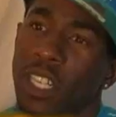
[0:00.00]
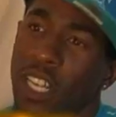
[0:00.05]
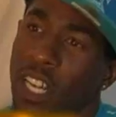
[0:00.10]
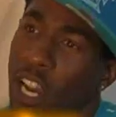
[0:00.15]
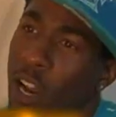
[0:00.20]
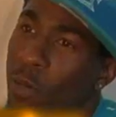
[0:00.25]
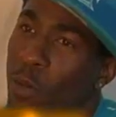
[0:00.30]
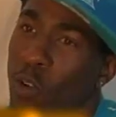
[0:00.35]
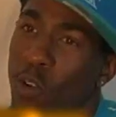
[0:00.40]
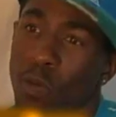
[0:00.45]
he
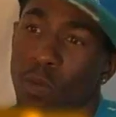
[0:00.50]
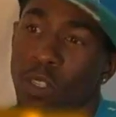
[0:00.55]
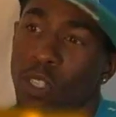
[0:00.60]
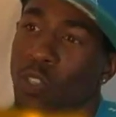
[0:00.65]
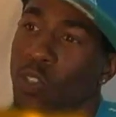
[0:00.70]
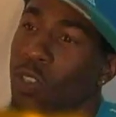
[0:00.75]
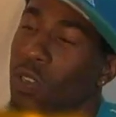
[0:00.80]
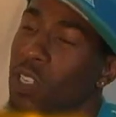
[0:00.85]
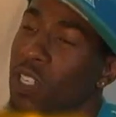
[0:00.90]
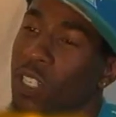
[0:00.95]
come home,
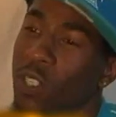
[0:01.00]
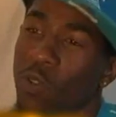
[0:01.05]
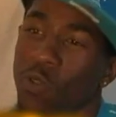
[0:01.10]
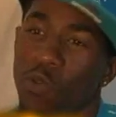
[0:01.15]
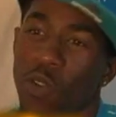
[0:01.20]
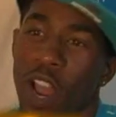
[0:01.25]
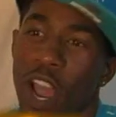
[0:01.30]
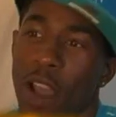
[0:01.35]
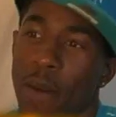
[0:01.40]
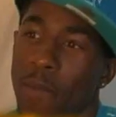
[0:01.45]
it's a
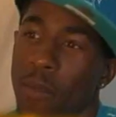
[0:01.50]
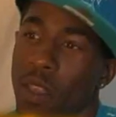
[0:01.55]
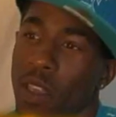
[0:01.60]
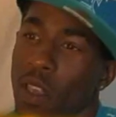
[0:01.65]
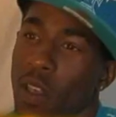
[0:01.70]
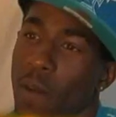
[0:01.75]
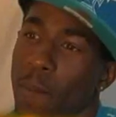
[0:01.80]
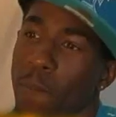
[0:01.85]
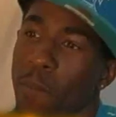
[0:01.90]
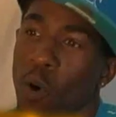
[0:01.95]
wrap.
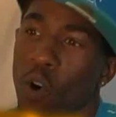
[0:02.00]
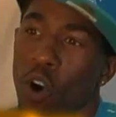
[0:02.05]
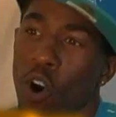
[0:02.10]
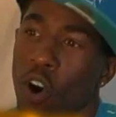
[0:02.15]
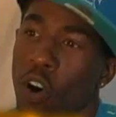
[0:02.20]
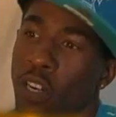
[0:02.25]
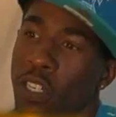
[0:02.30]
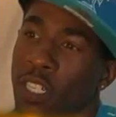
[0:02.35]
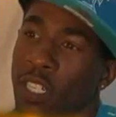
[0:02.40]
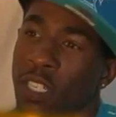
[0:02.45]

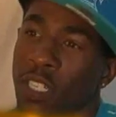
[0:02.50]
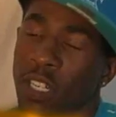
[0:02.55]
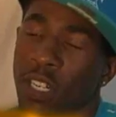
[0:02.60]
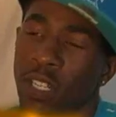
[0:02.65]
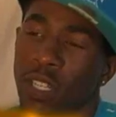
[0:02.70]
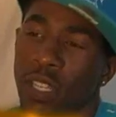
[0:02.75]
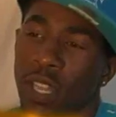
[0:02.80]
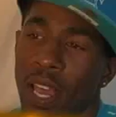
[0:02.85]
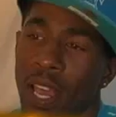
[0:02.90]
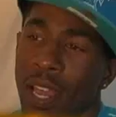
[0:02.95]
More artists to
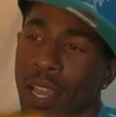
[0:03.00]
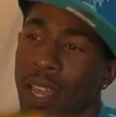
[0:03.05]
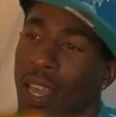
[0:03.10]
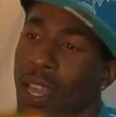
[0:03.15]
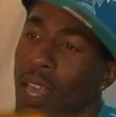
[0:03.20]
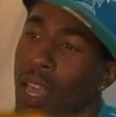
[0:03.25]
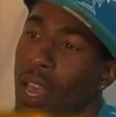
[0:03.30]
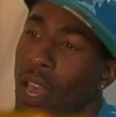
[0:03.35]
the thing.